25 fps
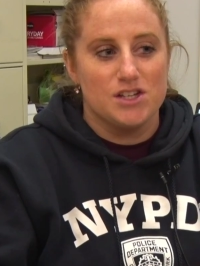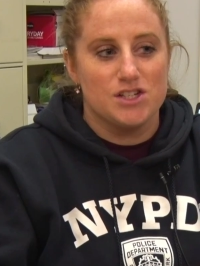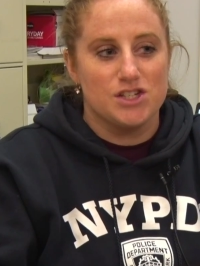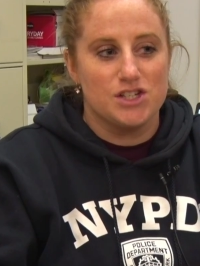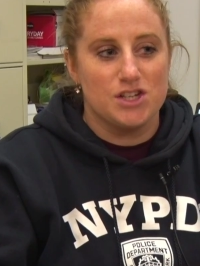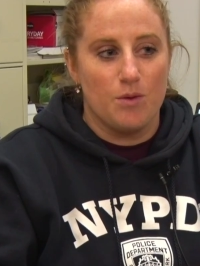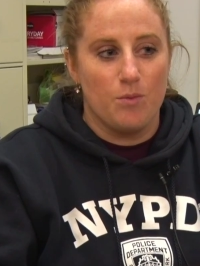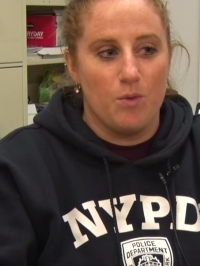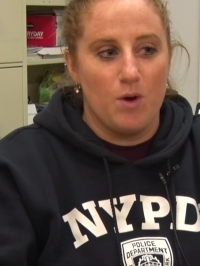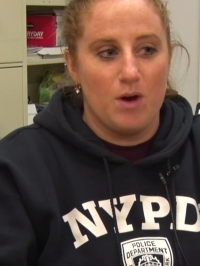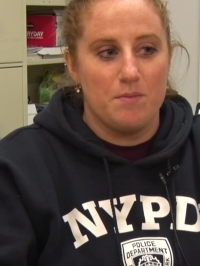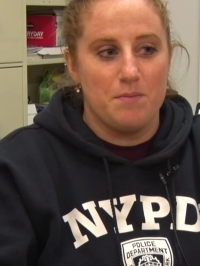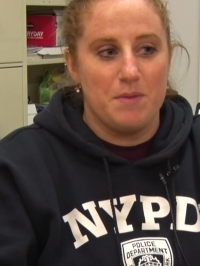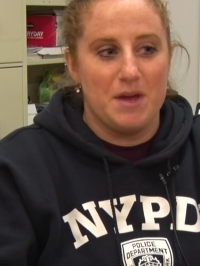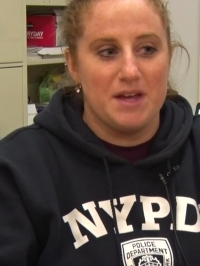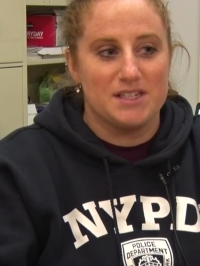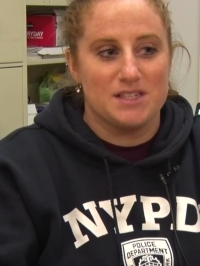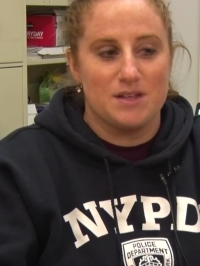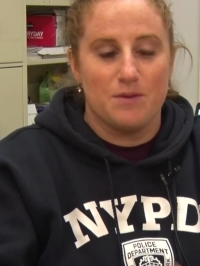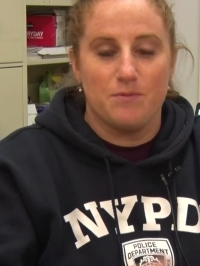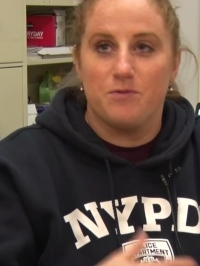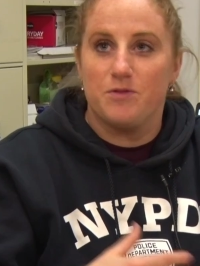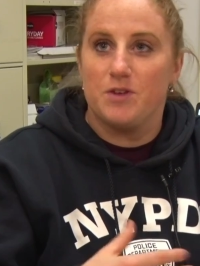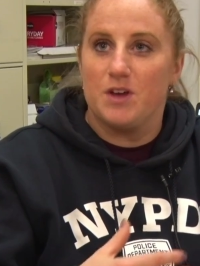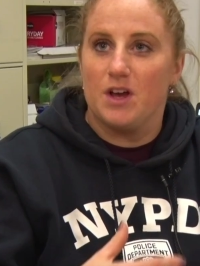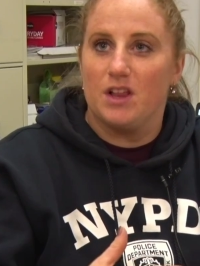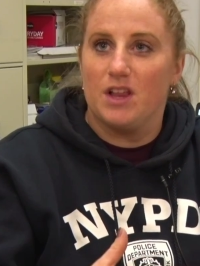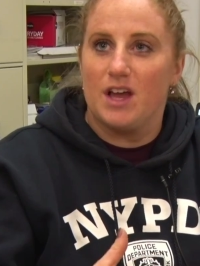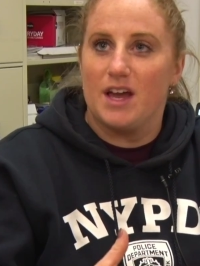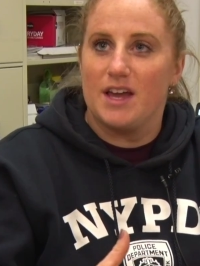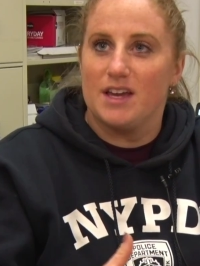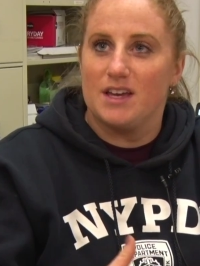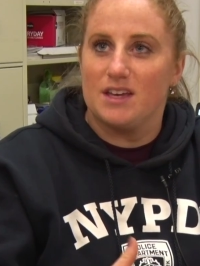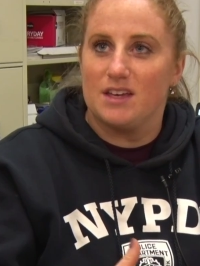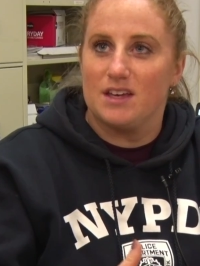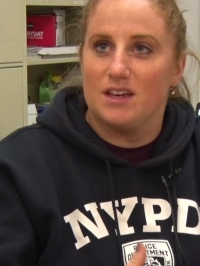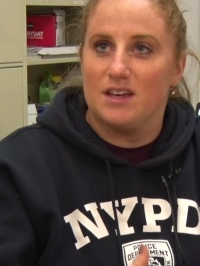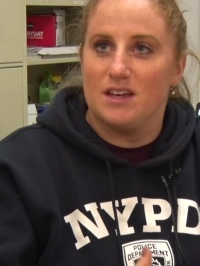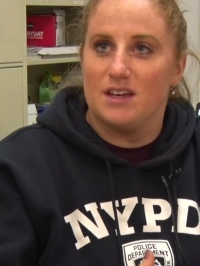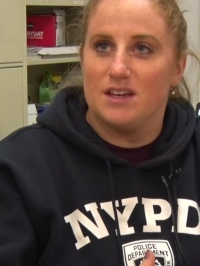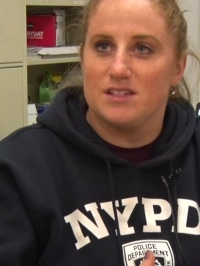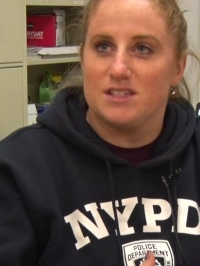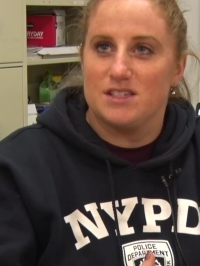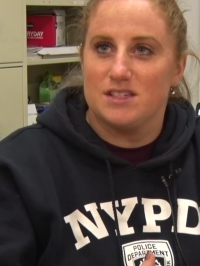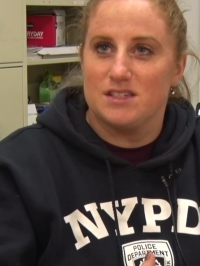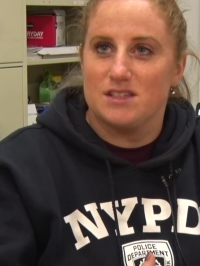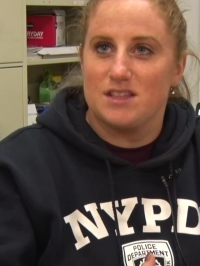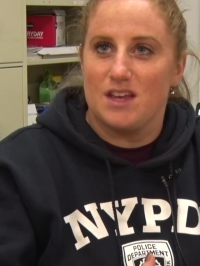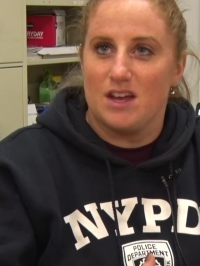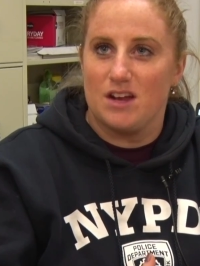somewhat makes them feel like
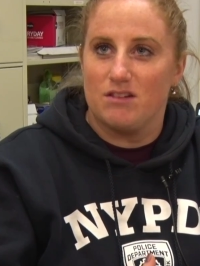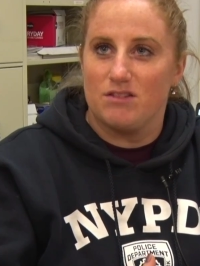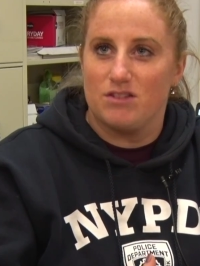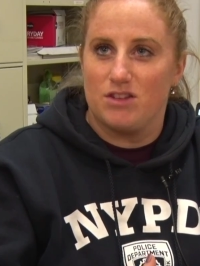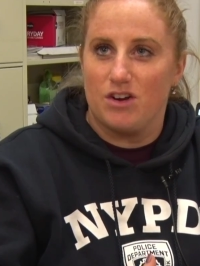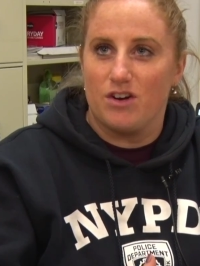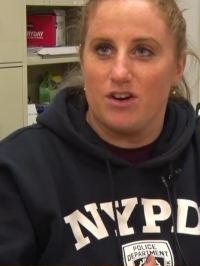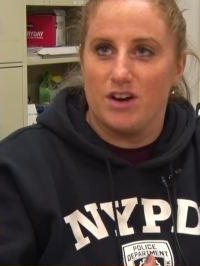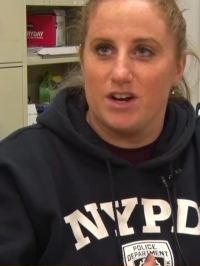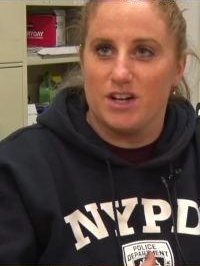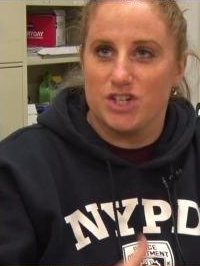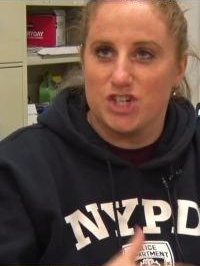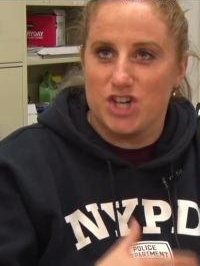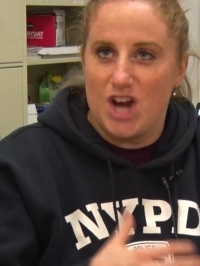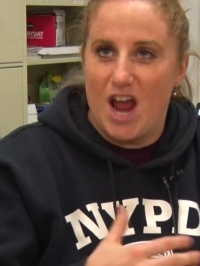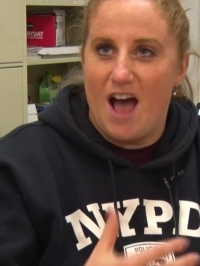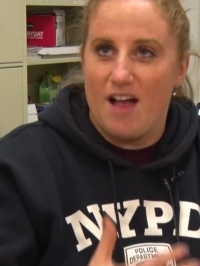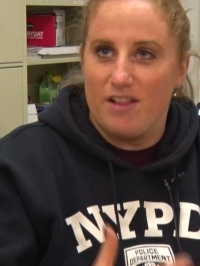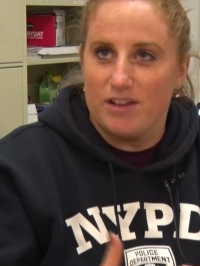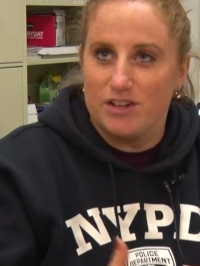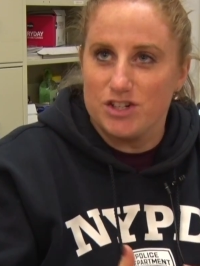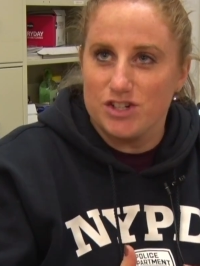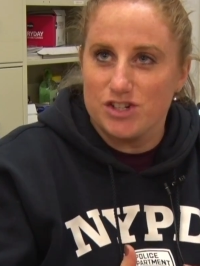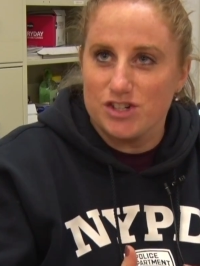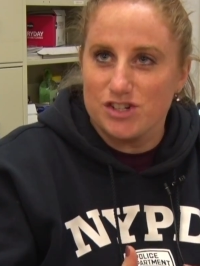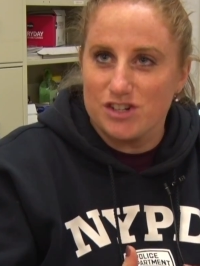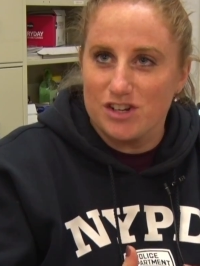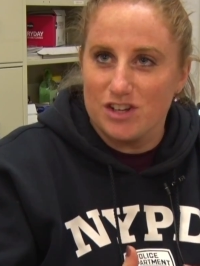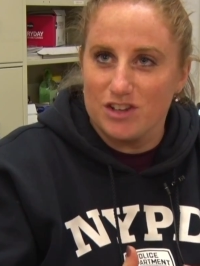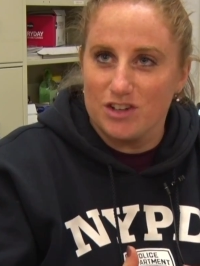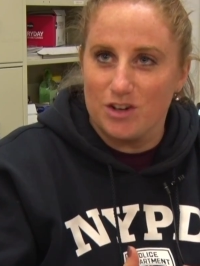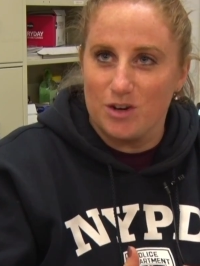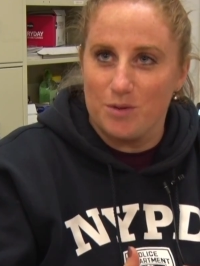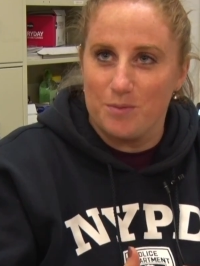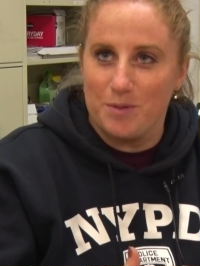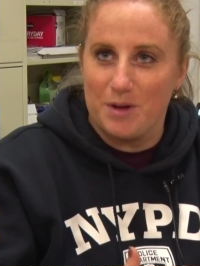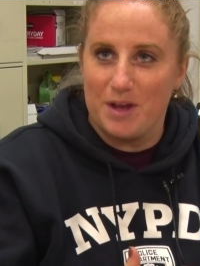they're in a challenge a little